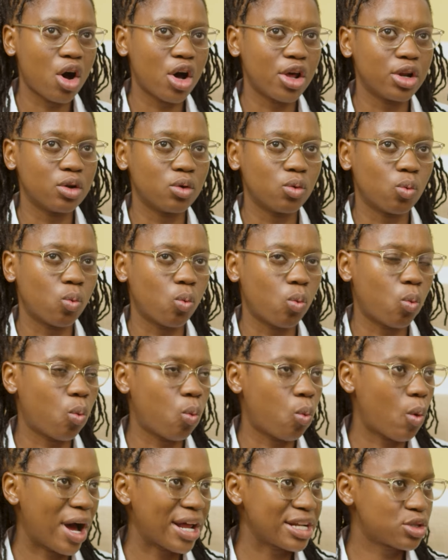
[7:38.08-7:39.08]

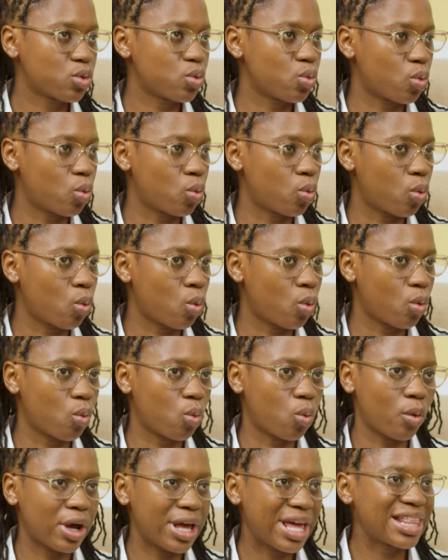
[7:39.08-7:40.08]
On what
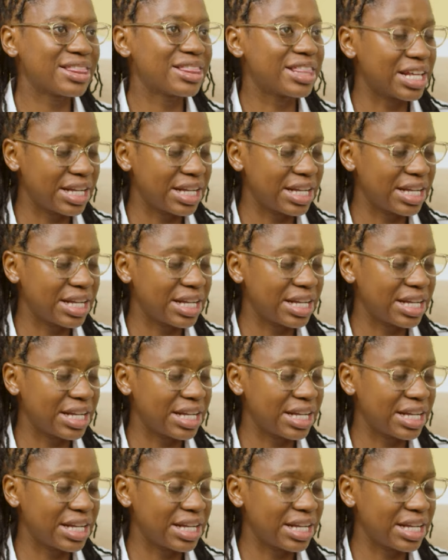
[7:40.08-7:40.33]
in